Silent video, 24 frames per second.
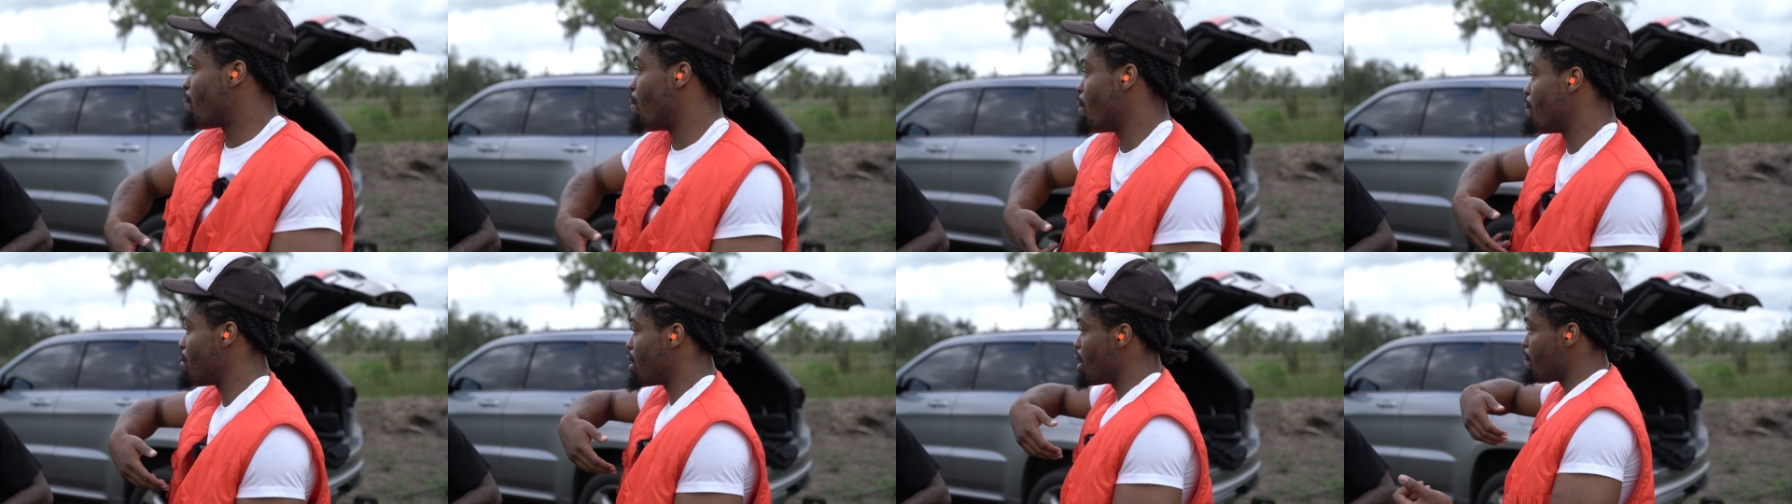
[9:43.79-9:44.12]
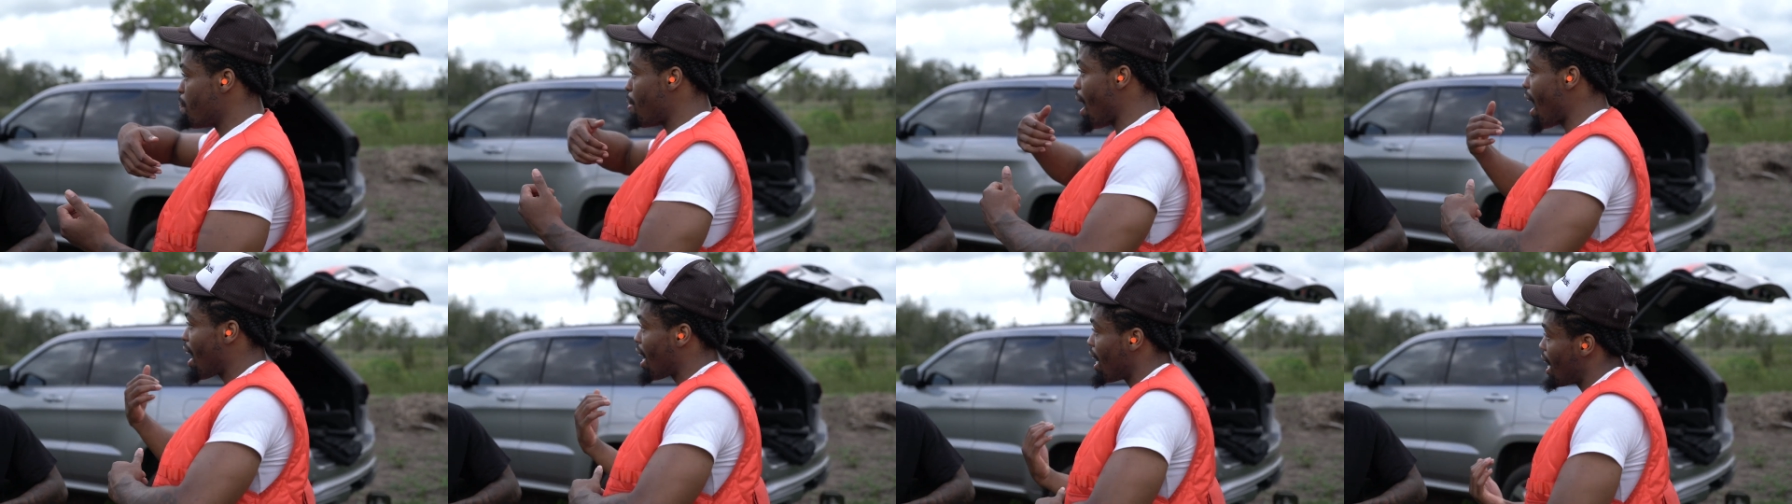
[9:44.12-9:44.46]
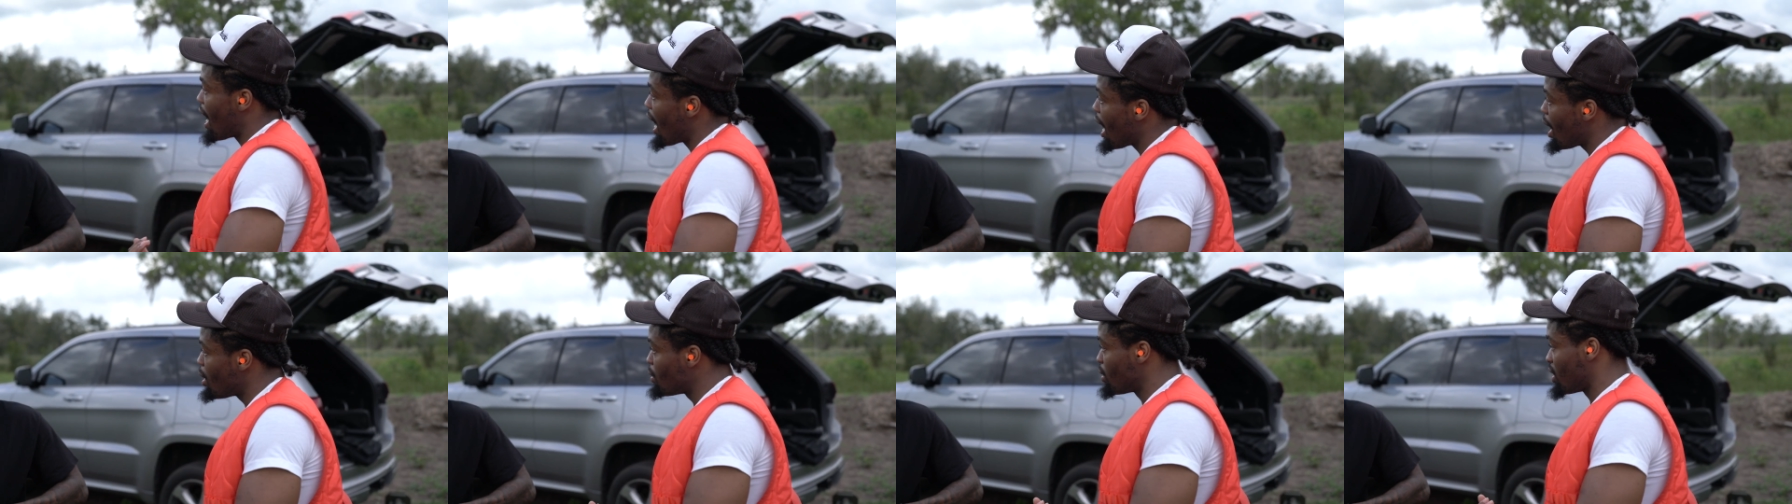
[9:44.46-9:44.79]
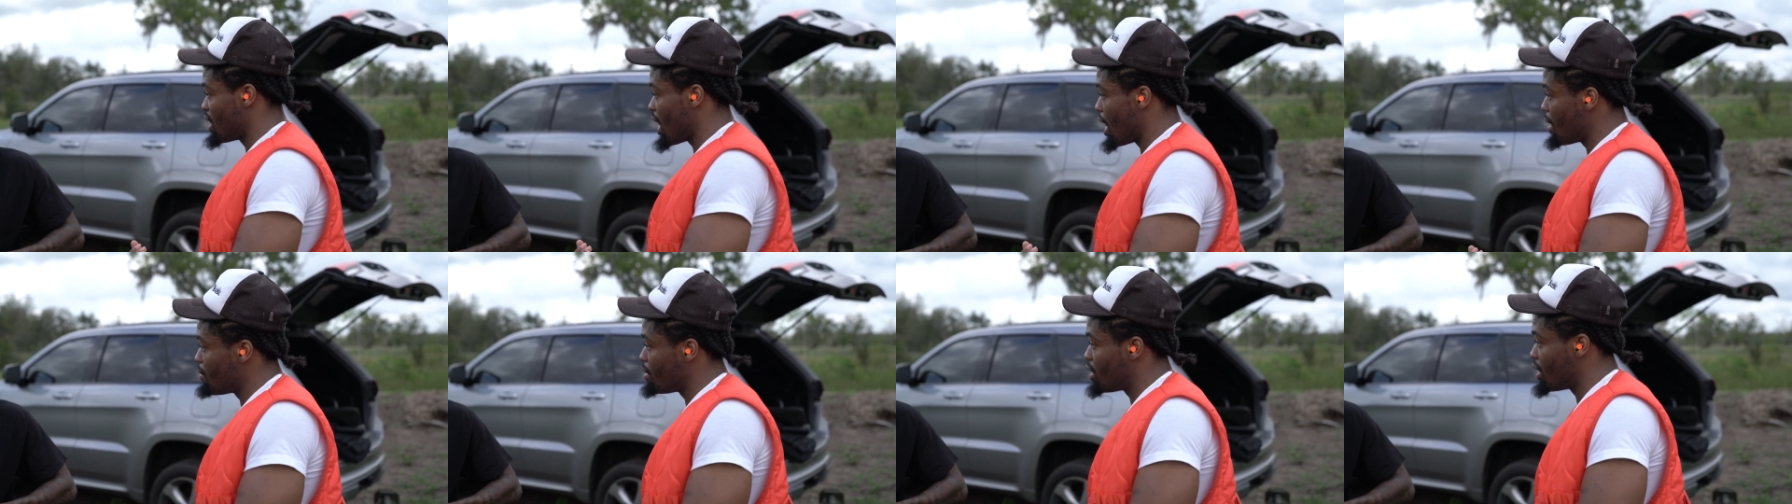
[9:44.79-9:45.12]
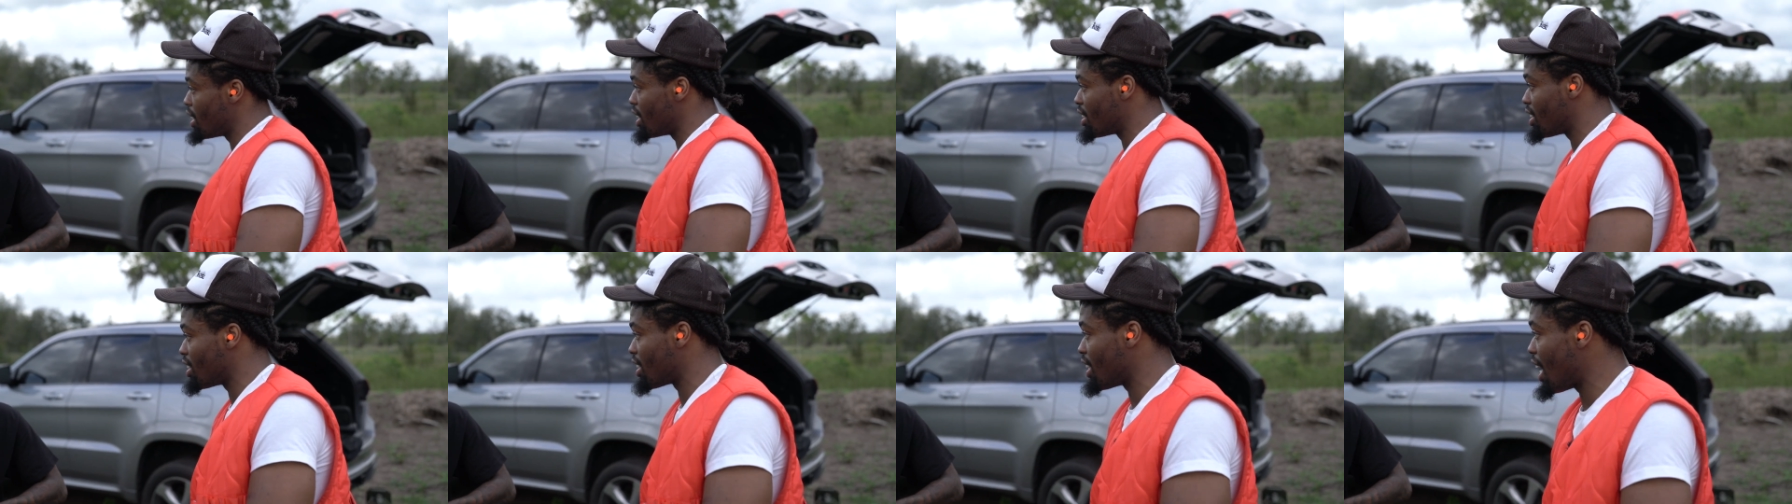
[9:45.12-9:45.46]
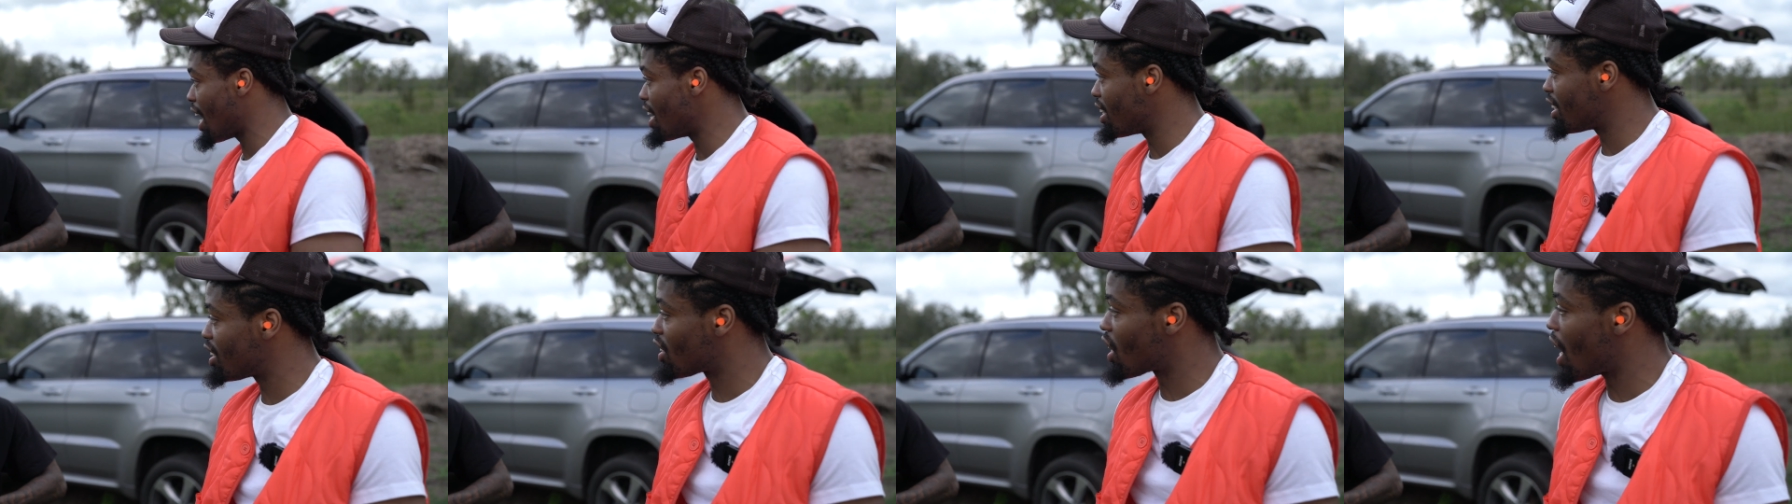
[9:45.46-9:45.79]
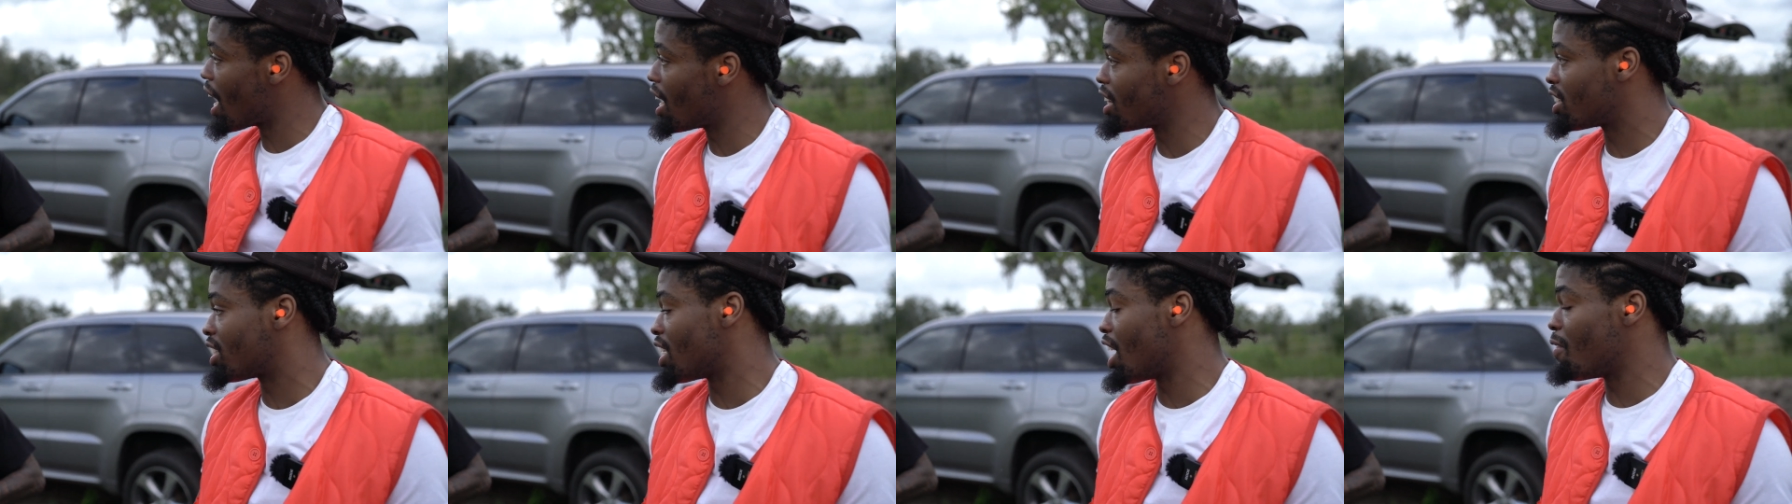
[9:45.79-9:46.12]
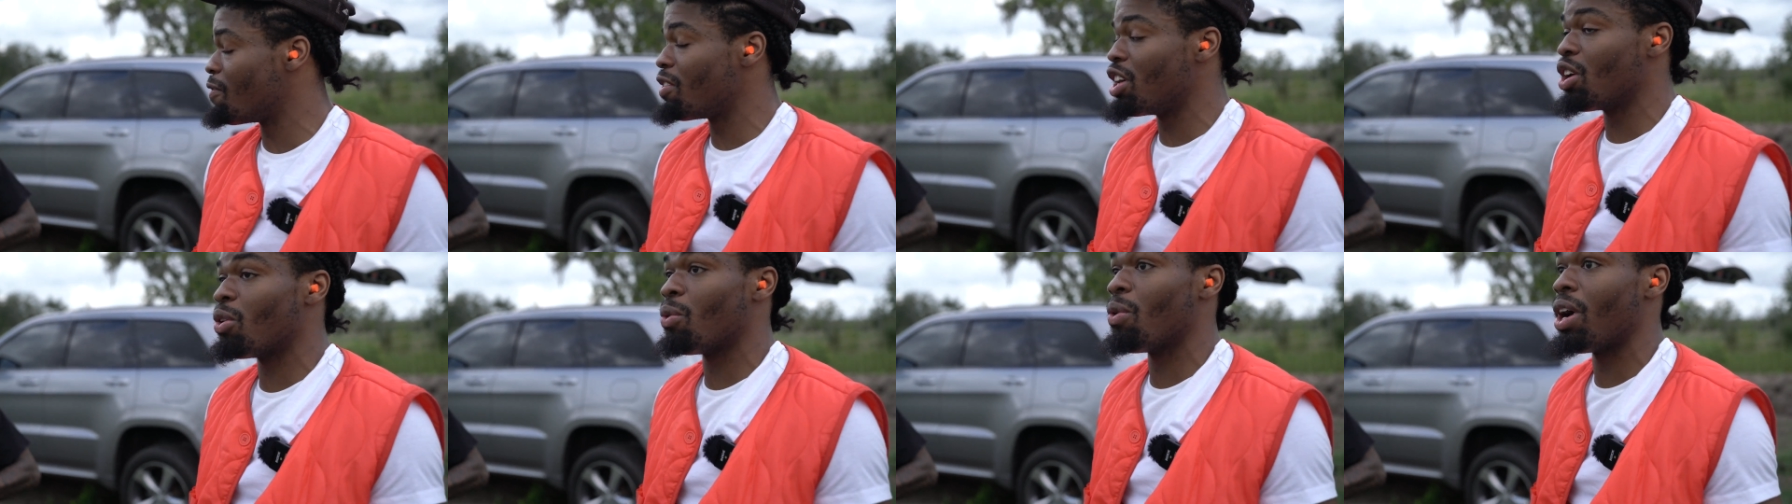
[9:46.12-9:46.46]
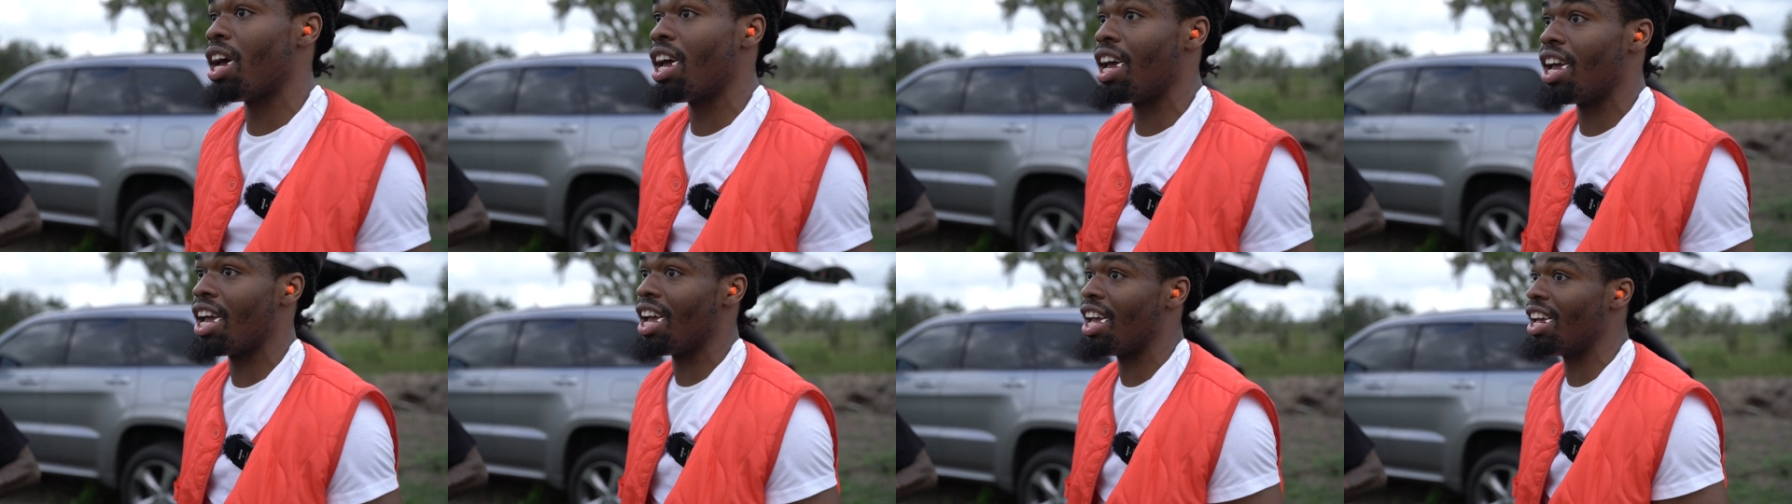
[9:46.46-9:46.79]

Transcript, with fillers: put me in the back of the house type shit to like kind of tuck me away.